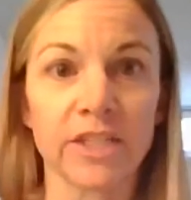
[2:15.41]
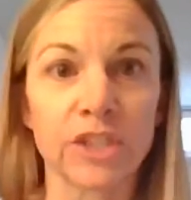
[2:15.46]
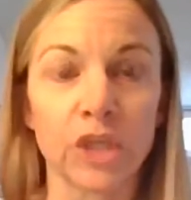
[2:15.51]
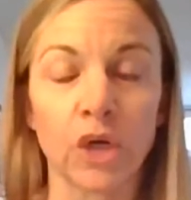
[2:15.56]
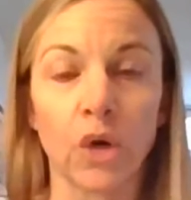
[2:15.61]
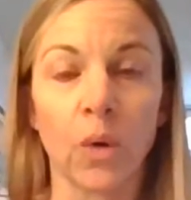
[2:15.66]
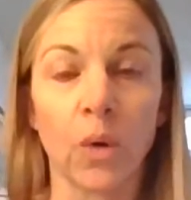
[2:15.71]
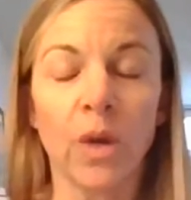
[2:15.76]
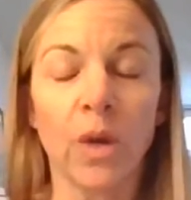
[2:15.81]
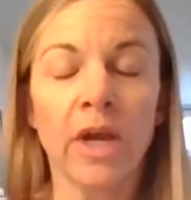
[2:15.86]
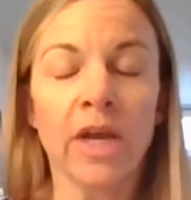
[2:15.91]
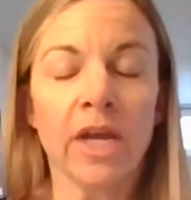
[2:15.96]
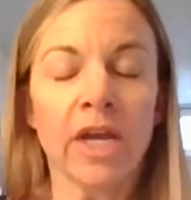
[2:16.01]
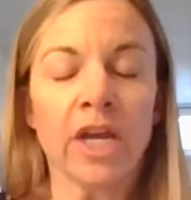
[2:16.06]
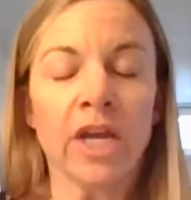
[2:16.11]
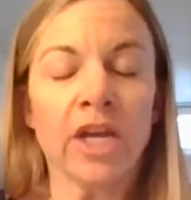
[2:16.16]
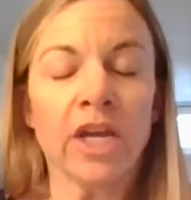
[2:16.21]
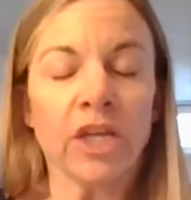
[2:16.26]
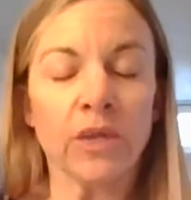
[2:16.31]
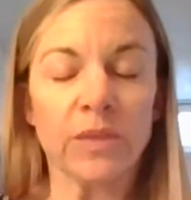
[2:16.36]
So
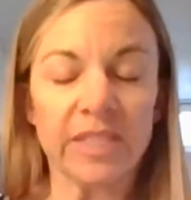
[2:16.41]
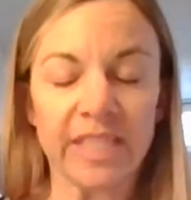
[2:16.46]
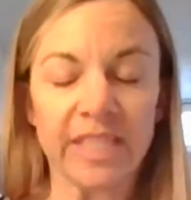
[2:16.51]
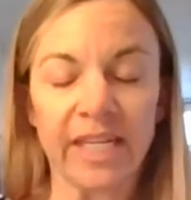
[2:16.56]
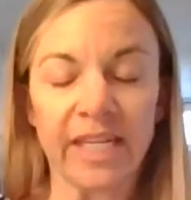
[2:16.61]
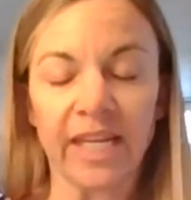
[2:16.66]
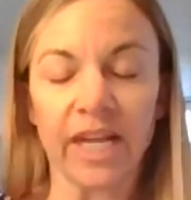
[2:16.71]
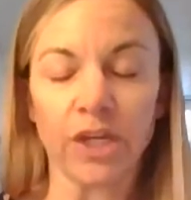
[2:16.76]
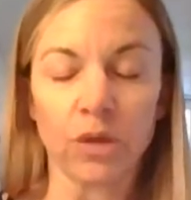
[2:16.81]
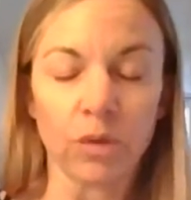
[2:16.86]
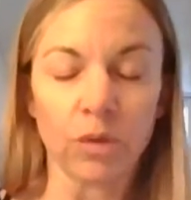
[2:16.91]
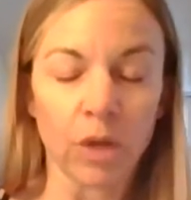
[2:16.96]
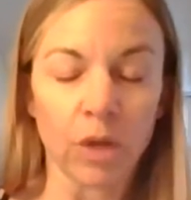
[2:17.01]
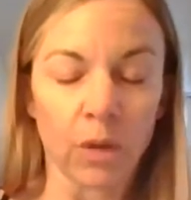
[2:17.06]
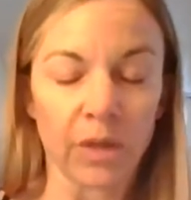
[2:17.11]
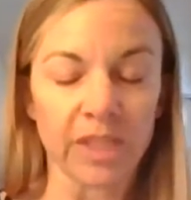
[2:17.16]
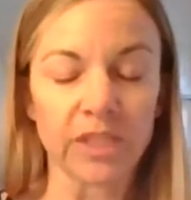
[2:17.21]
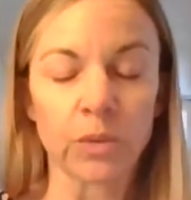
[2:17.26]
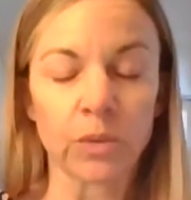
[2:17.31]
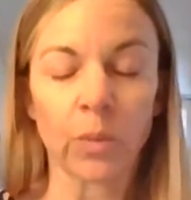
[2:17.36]
you sit and you
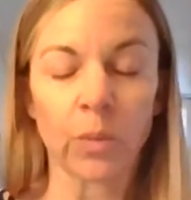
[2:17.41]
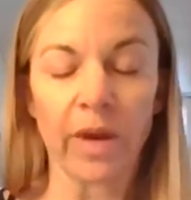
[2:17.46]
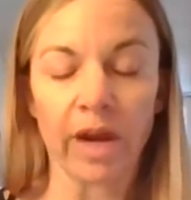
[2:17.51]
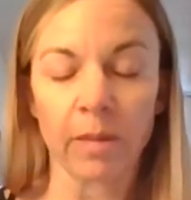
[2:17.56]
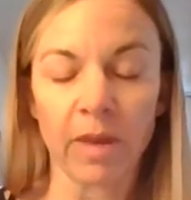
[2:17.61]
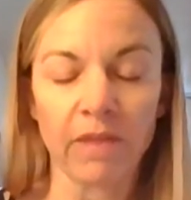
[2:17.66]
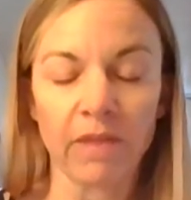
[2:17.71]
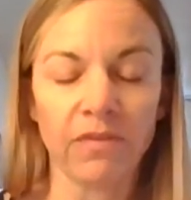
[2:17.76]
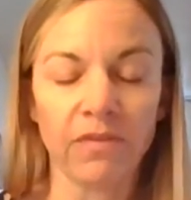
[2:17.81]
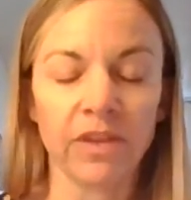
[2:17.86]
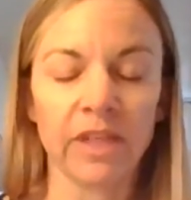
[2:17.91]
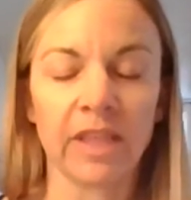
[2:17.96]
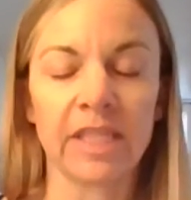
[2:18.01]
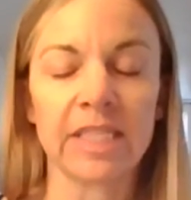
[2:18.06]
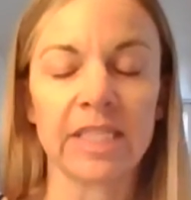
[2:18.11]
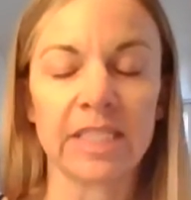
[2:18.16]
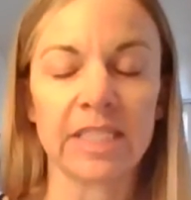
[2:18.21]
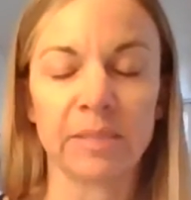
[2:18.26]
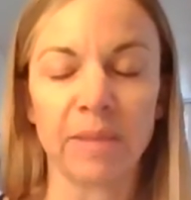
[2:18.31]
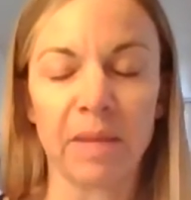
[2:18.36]
notice, where am I feeling
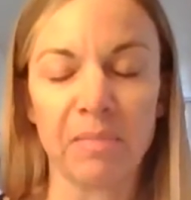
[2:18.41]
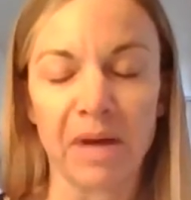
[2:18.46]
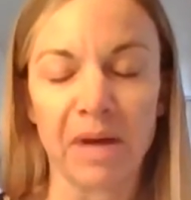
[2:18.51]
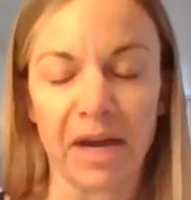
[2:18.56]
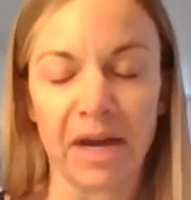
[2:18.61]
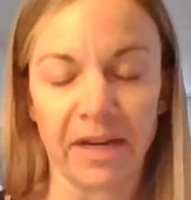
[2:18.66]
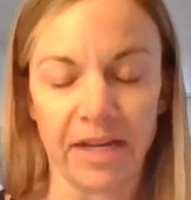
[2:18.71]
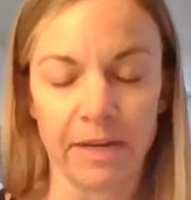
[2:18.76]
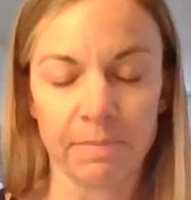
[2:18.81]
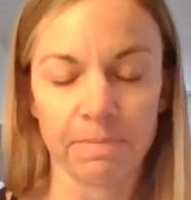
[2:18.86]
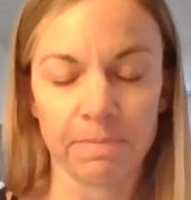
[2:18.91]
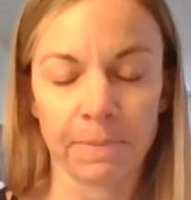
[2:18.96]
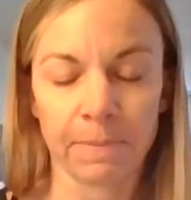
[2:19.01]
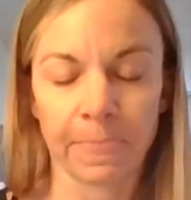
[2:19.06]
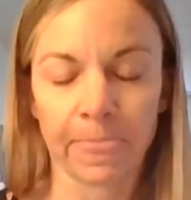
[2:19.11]
this in my body?